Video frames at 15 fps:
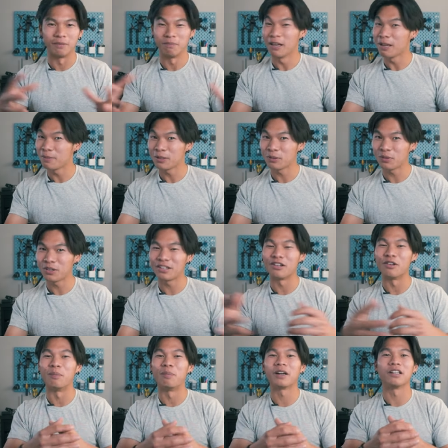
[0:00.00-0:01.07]
it. Maybe it
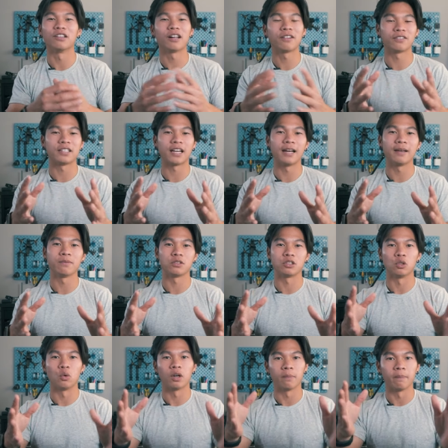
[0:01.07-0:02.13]
will, but a lot of the
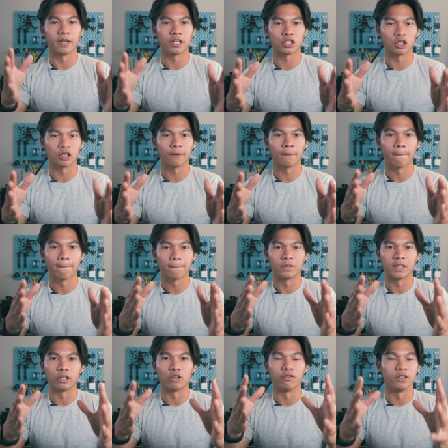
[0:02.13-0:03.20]
times you want to make sure
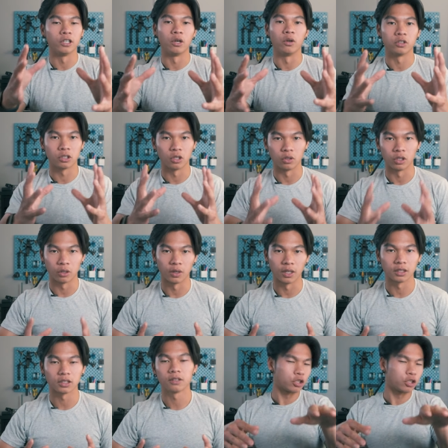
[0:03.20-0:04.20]
that your video is coherent.